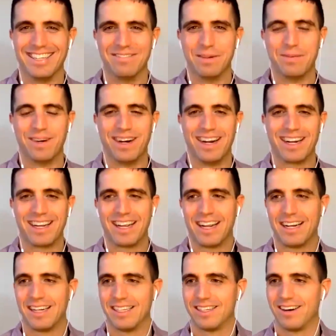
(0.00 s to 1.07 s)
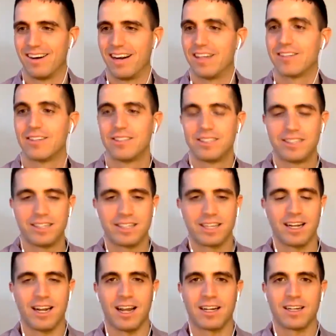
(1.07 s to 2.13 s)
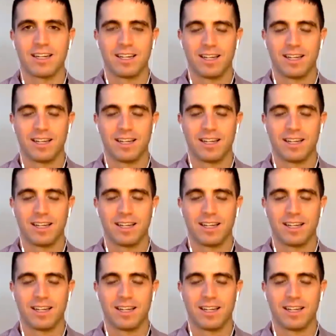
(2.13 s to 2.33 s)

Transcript: Bye-bye, candies. All right, so I'll just disconnect.